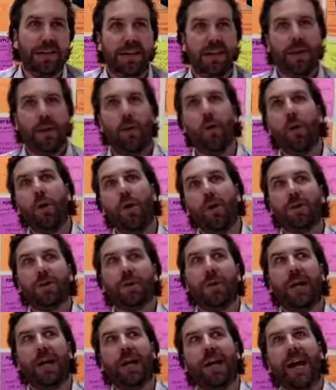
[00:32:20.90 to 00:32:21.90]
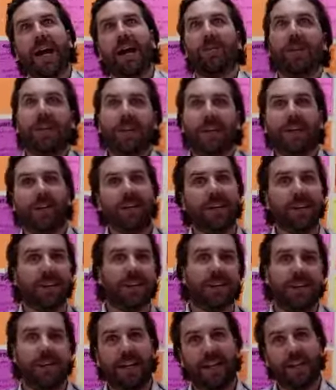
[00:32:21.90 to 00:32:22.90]
Or do I every year need
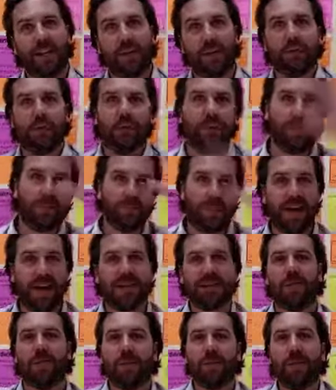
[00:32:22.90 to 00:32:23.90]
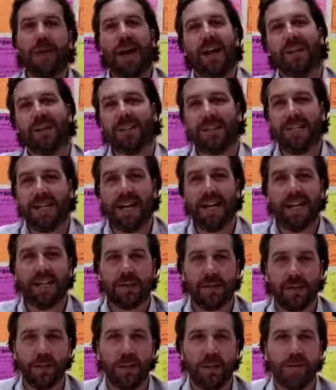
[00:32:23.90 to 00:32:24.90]
to like go through this massive rebalancing act
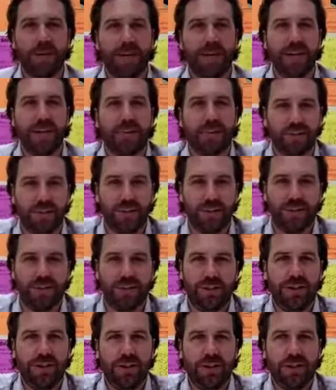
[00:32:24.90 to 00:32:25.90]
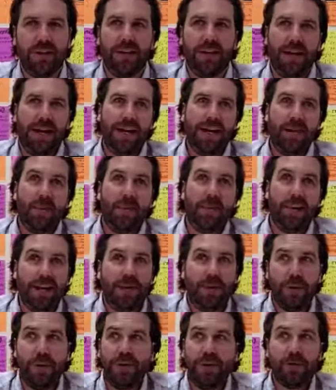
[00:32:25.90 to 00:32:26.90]
with all my infrastructure? And with
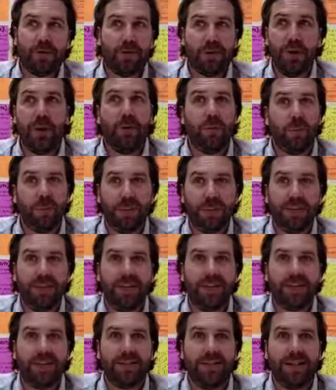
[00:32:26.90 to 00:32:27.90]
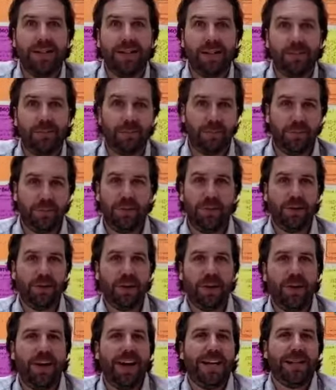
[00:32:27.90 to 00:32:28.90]
AWS, you don't, because
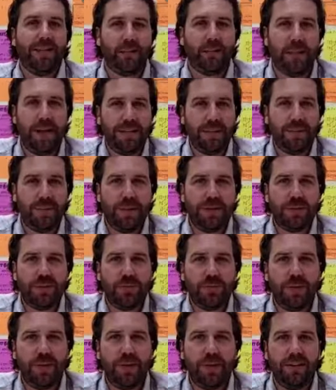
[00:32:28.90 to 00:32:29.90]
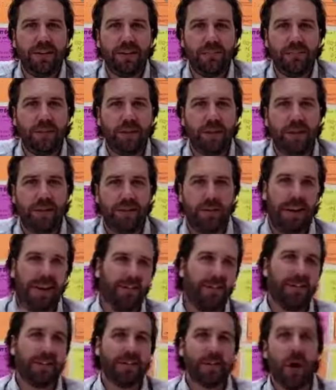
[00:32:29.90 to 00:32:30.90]
as you mentioned, Roy, they
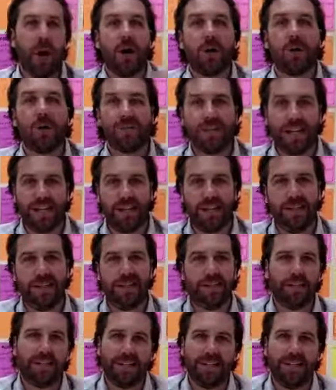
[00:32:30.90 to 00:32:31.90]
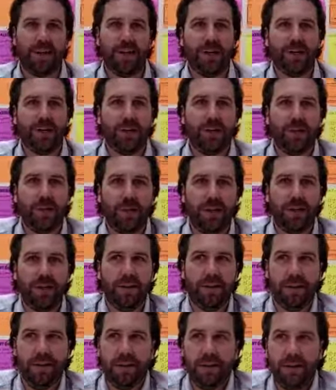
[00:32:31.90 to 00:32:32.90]
have this auto scaling technology
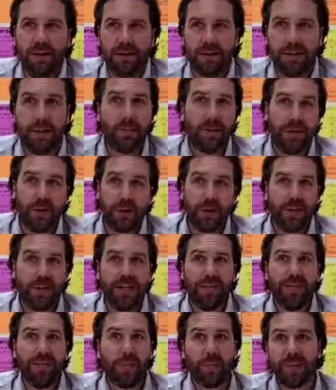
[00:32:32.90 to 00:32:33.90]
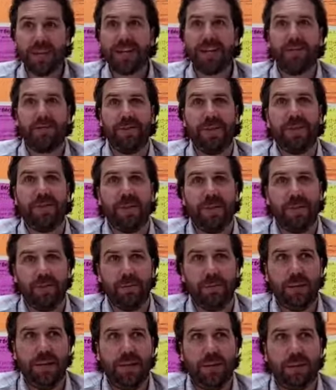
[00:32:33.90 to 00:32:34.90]
where sometimes you can even pre-configure it,
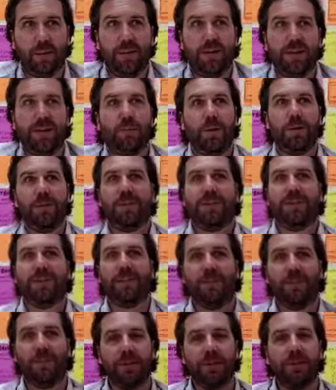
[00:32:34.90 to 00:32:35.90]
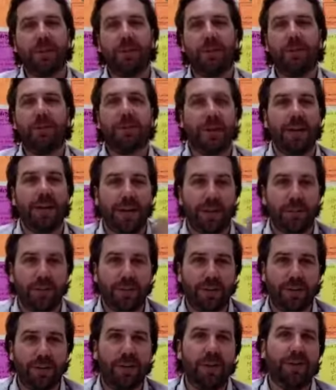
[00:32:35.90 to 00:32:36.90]
that where when the CPU load or the
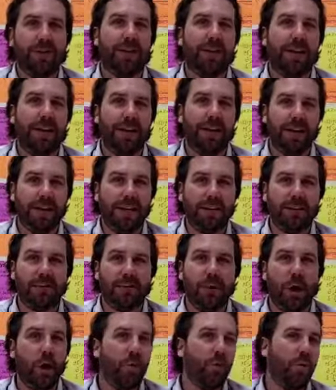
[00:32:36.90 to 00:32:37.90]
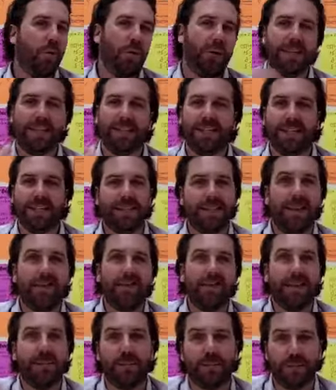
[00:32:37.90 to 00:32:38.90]
network load gets over, let's say
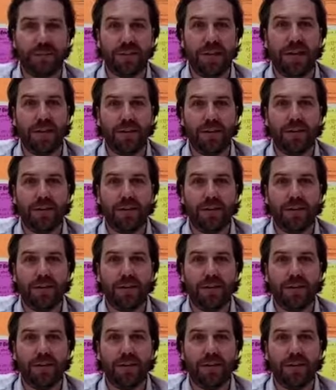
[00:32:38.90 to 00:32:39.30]
70%,